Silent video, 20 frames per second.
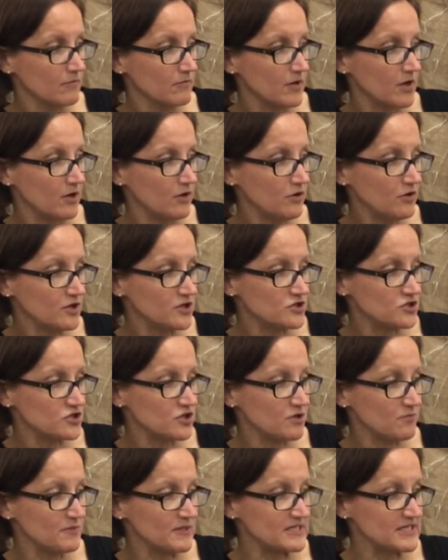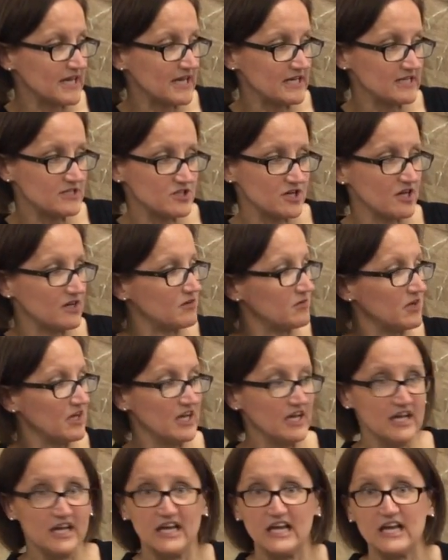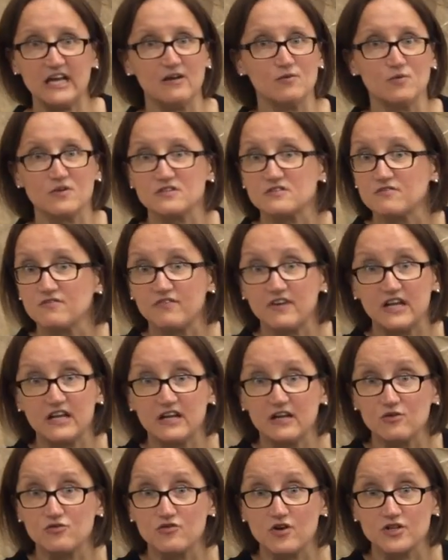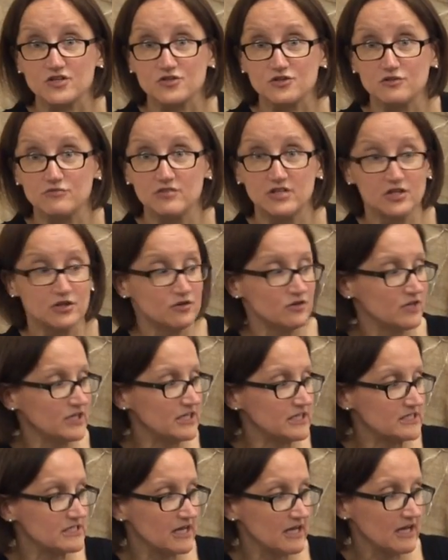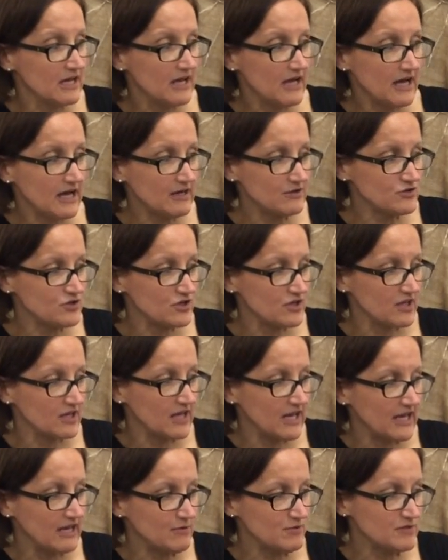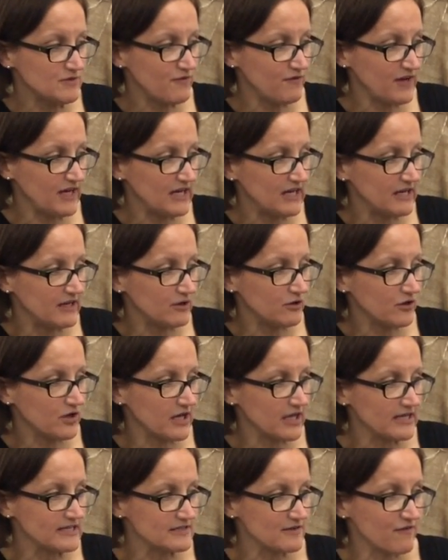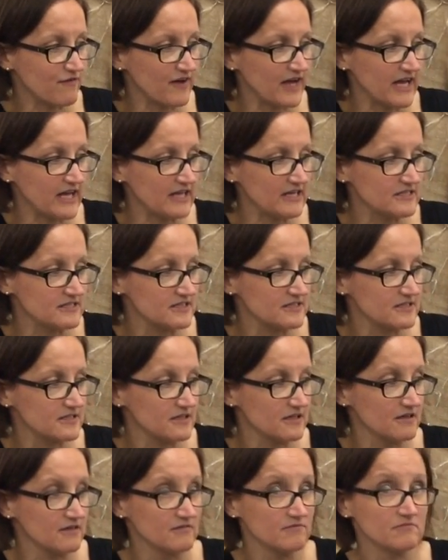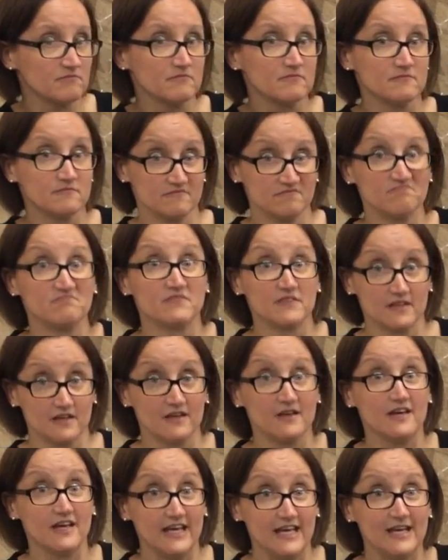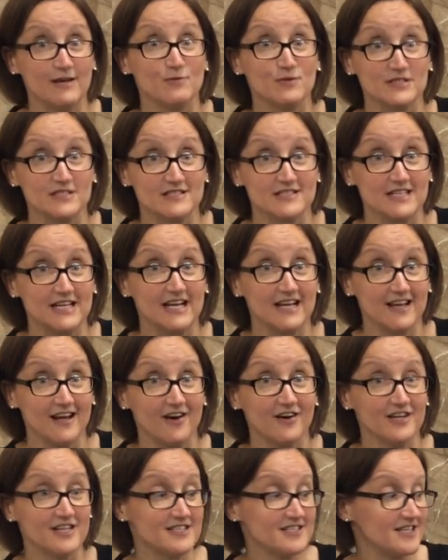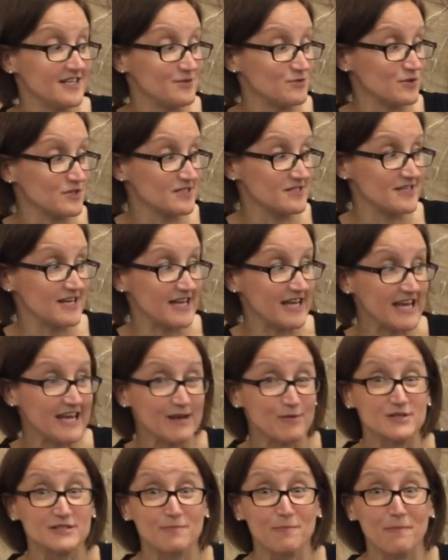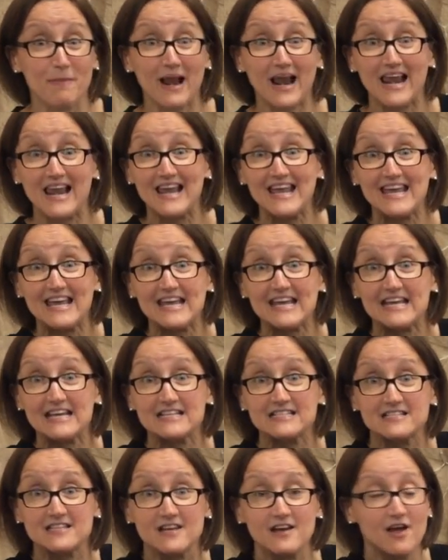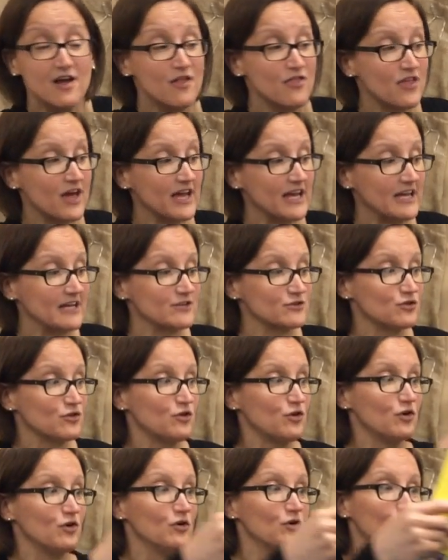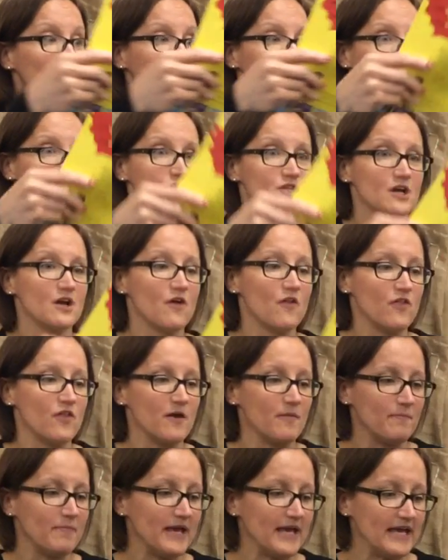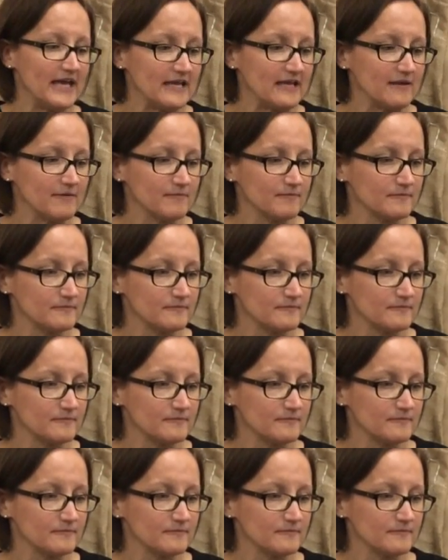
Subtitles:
But look at Supertato. He wasn't feeling cross or annoyed. How do you think he was feeling? Look at his face. He was delighted, wasn't he? He was pleased that he had caught the pea.